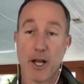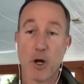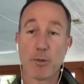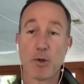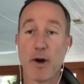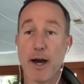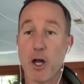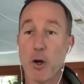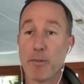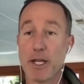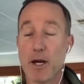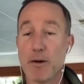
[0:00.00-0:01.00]
help you out,
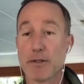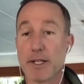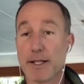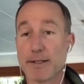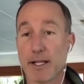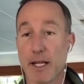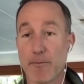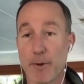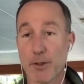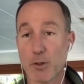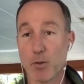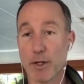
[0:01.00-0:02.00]
help me out, and
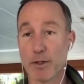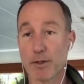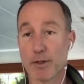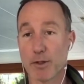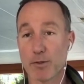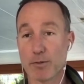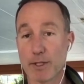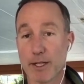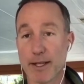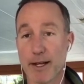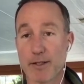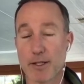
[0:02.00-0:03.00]
everybody's a winner. So
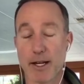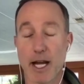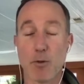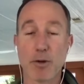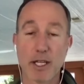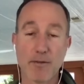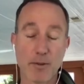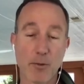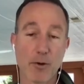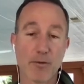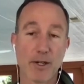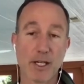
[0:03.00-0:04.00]
that is it. I will give you
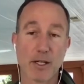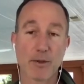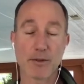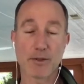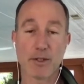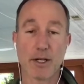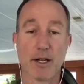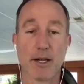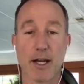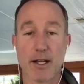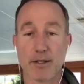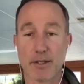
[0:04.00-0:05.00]
more videos
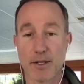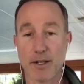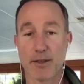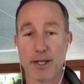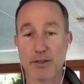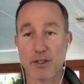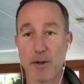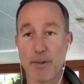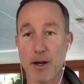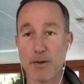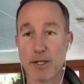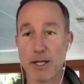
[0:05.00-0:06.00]
as things come
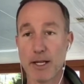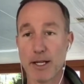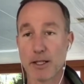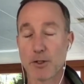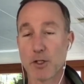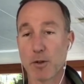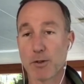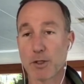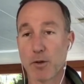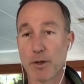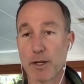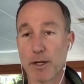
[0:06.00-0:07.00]
out, let you know what's
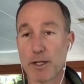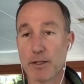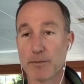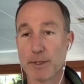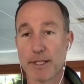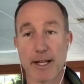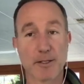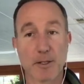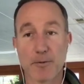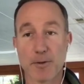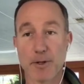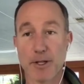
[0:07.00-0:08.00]
going on, but that's
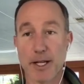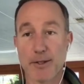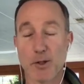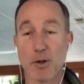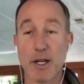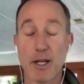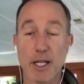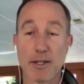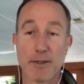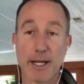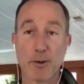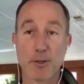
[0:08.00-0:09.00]
it for today. So
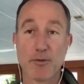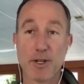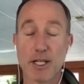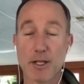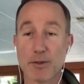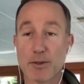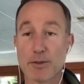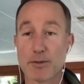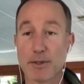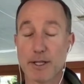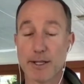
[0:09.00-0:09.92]
if you like those videos,